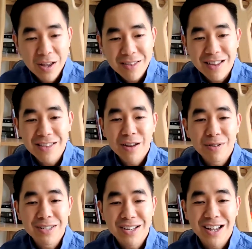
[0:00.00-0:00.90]
Then there
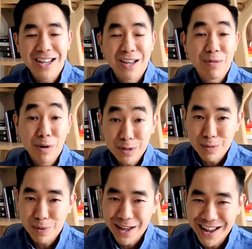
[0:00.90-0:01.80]
is a
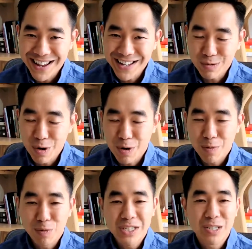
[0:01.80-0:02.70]
multiplier as
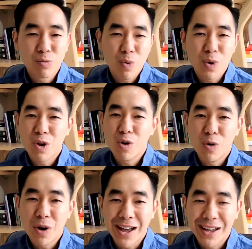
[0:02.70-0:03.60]
well, which is what we
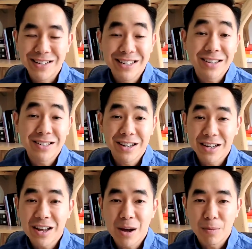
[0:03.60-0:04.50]
call a debt to
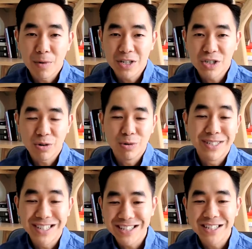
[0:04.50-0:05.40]
income ratio,
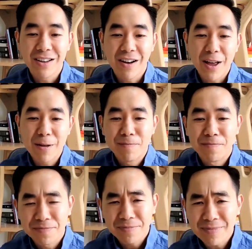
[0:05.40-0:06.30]
or DTI,
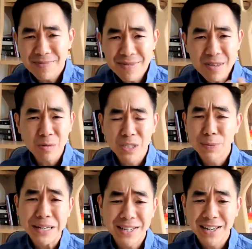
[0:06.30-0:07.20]

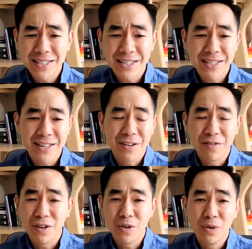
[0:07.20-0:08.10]
which basically says that
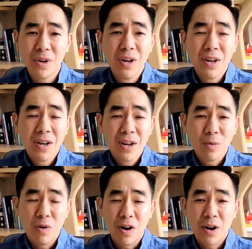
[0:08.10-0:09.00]
if you
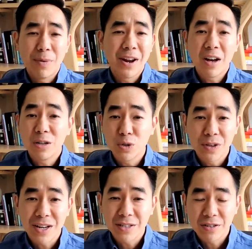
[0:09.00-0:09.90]
were on about
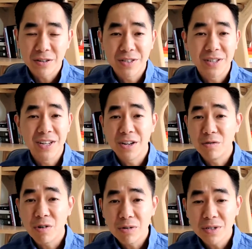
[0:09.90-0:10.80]
$100,000 a
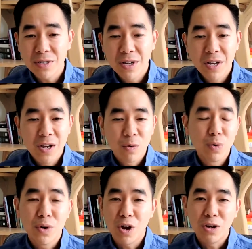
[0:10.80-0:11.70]
year gross,
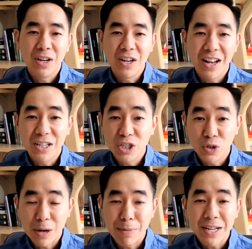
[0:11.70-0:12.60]
we would only lend
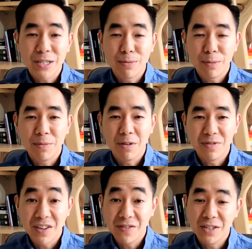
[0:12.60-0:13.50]
you a maximum
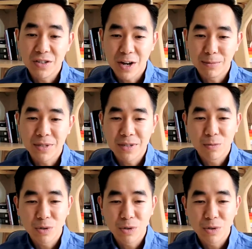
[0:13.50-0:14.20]
of 7 times,